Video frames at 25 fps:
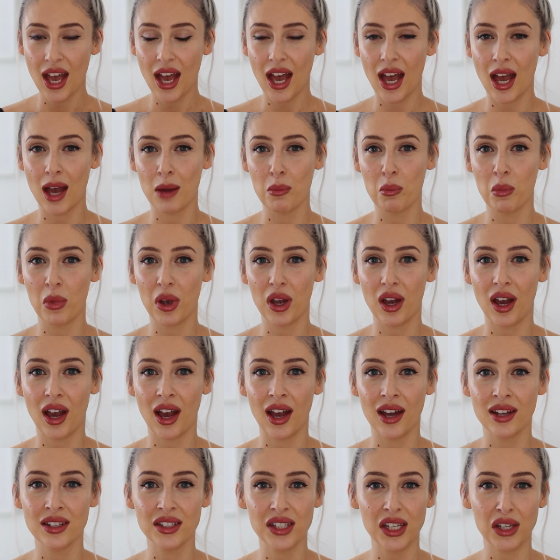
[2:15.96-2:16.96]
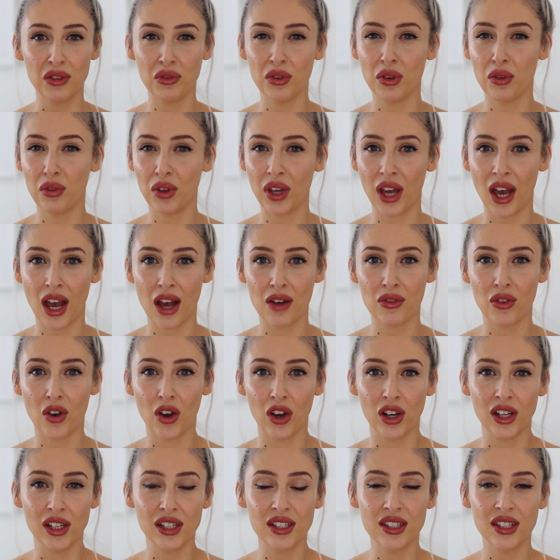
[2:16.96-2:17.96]
And even if you have
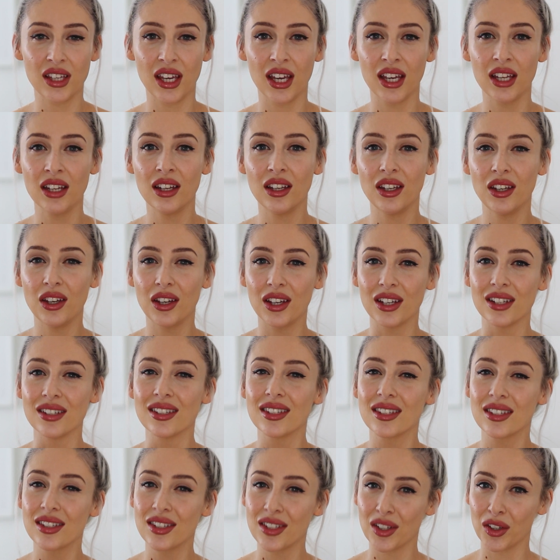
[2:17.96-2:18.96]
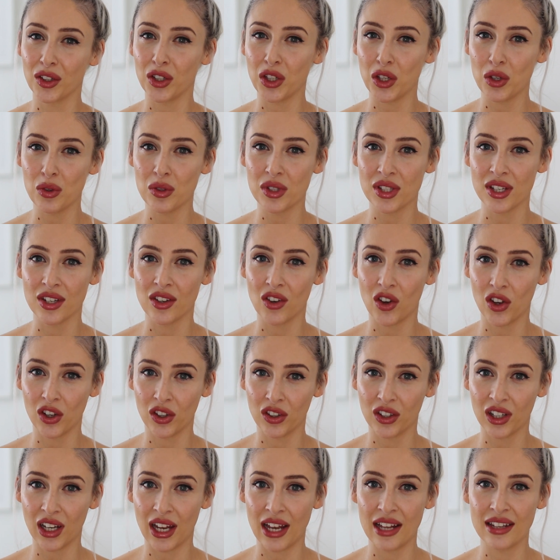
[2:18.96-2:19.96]
oily skin, you can still use an oil
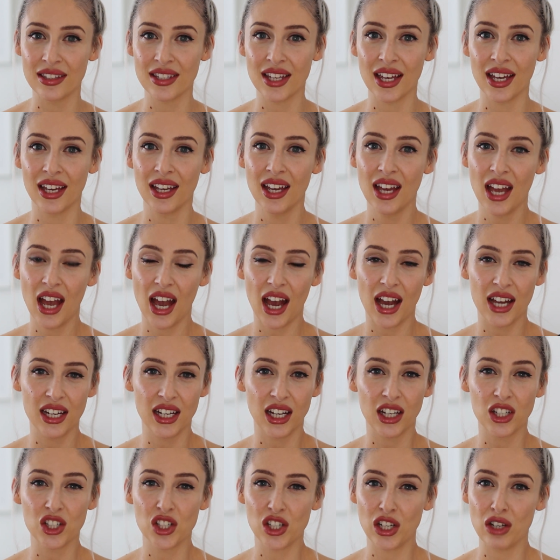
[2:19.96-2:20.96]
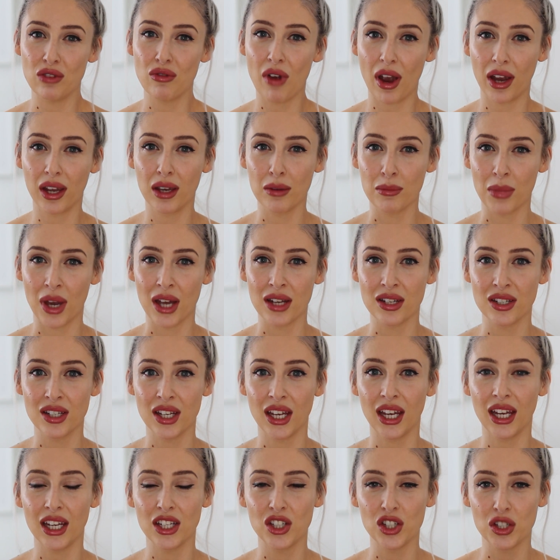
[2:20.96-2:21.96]
cleanser. I'd actually recommend
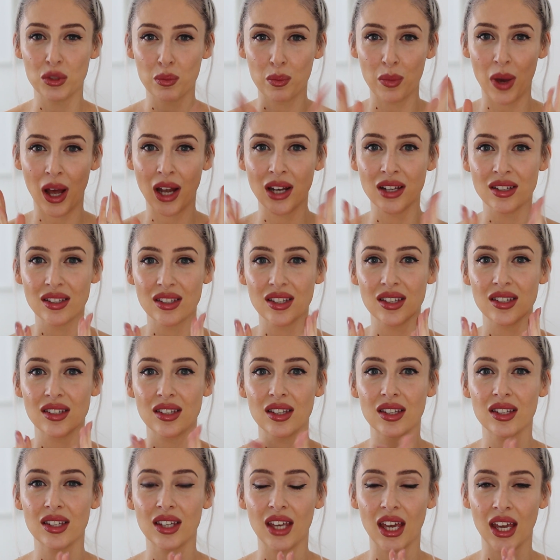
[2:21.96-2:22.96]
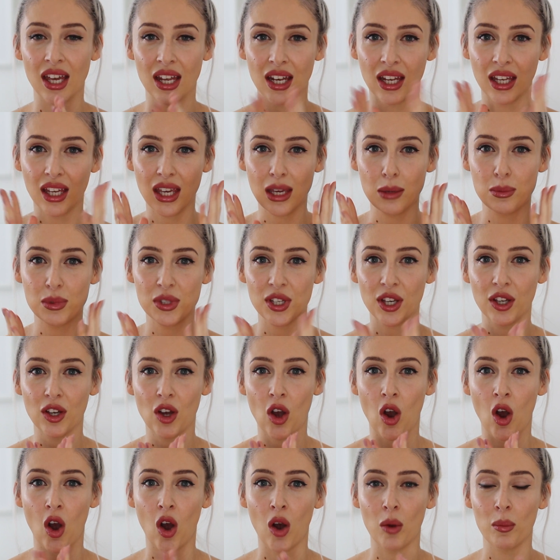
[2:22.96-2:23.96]
it. It just balances the skin, it keeps it
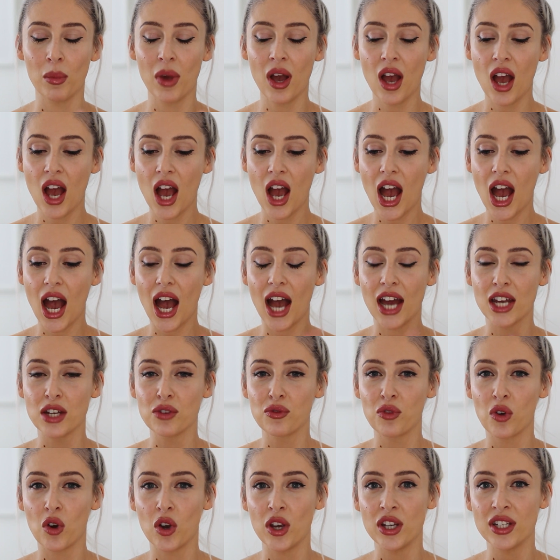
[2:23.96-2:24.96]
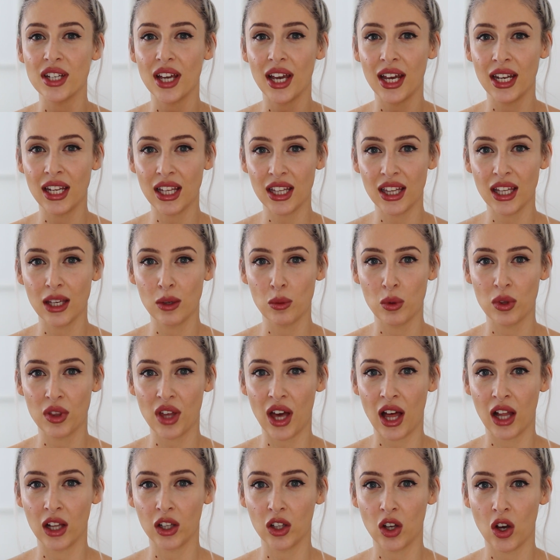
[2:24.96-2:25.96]
calm. I'd avoid anything with
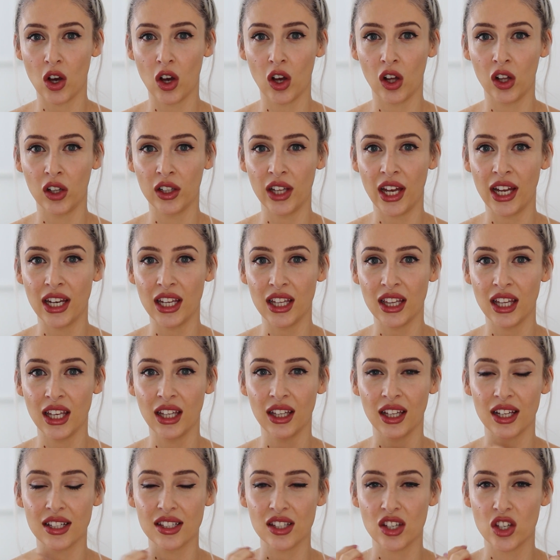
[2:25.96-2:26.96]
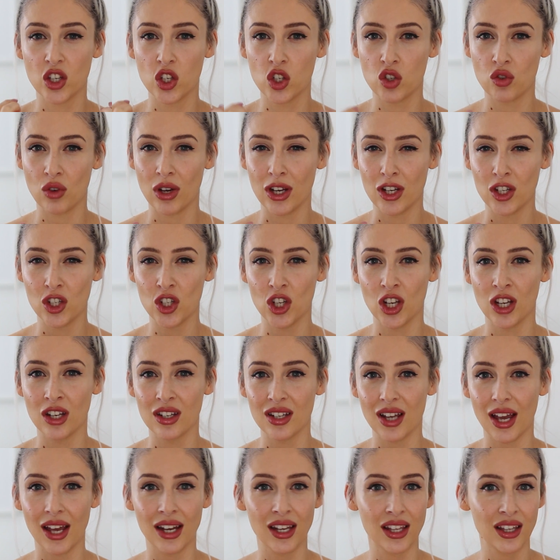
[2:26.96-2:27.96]
alcohol, anything that's astringent,
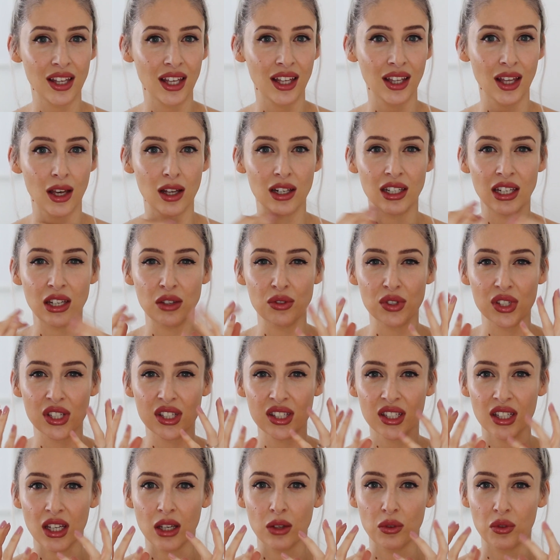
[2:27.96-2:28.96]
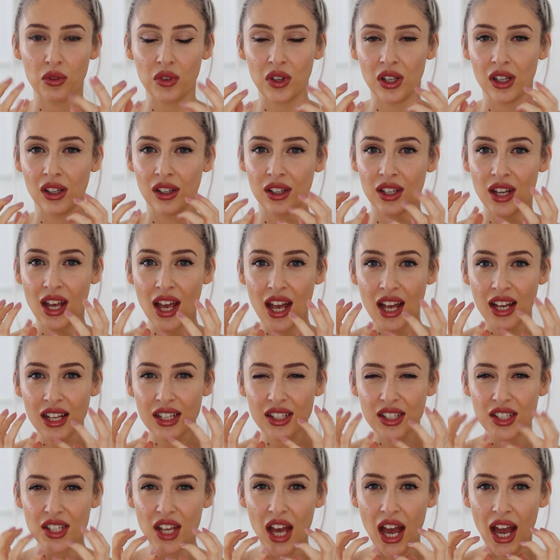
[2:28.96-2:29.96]
anything that leaves the skin feeling
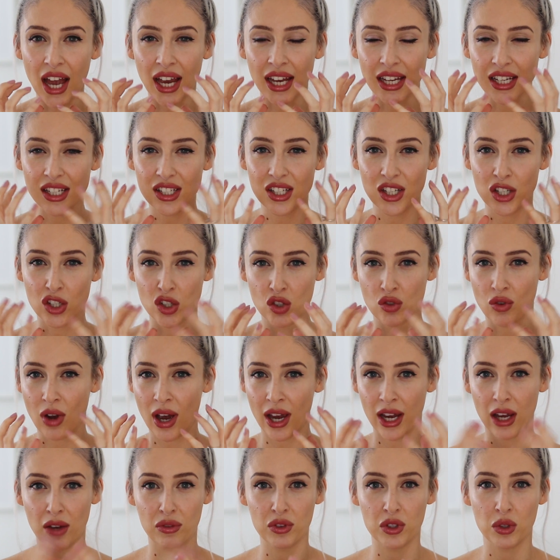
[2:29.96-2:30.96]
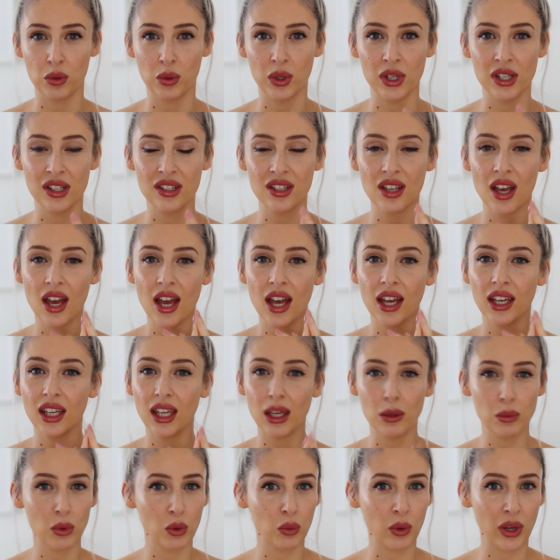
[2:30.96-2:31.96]
tight and dry afterwards.
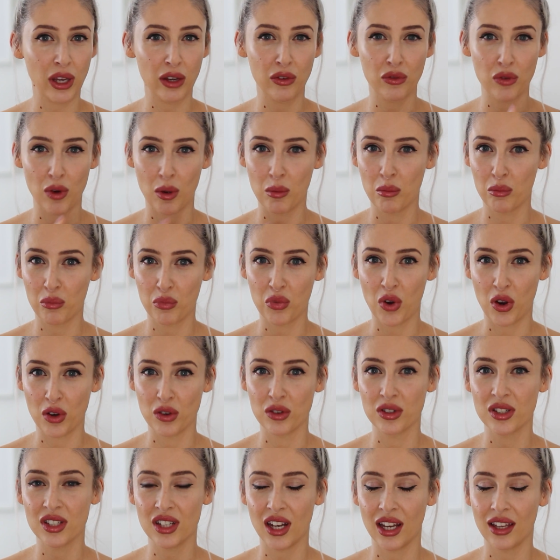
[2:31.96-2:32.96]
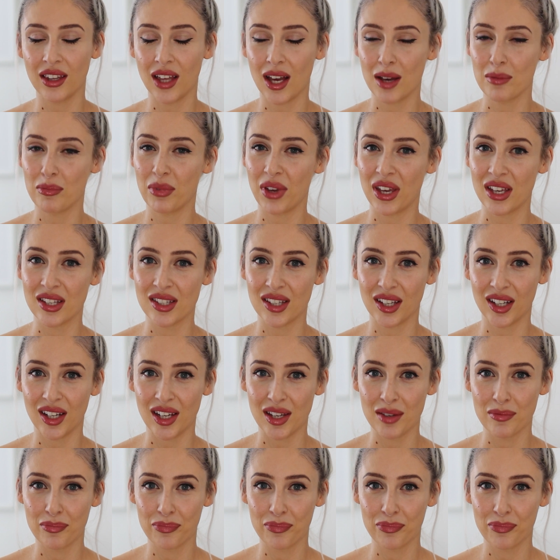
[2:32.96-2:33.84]
Keep away from products like that basically.